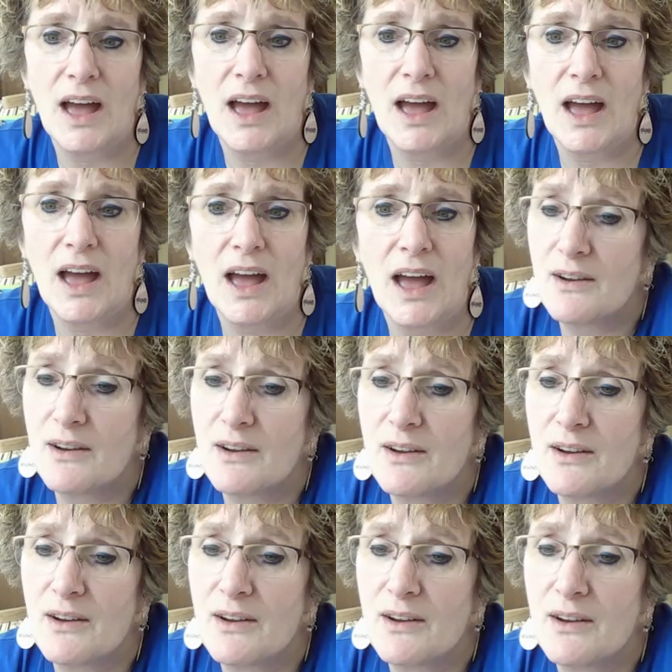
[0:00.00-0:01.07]
I've never
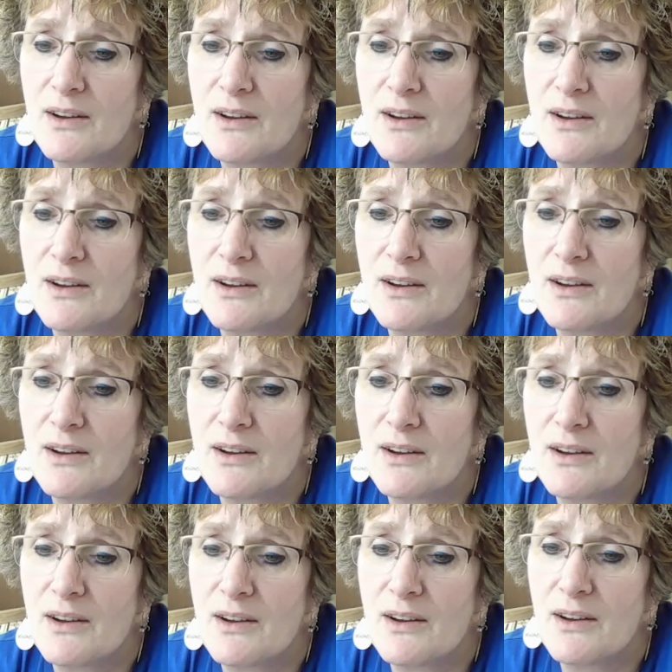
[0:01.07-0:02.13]
gone on there. I've heard
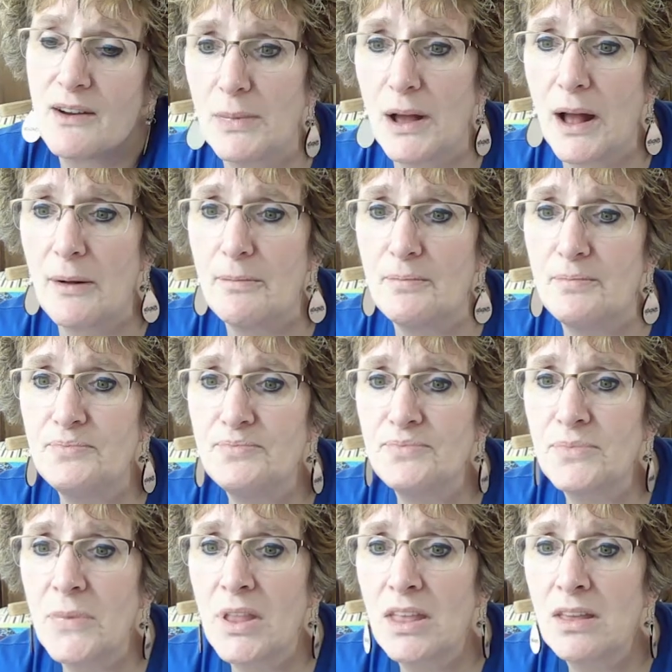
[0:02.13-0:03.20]
of it, but
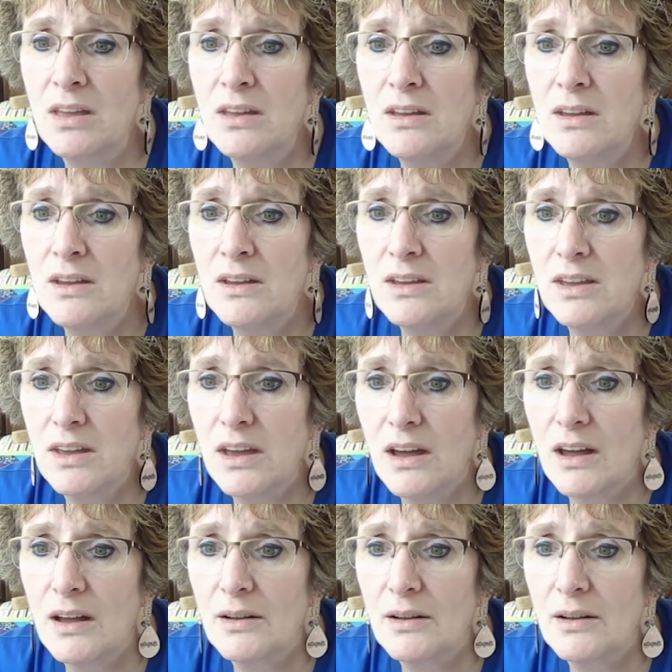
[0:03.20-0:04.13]
yeah.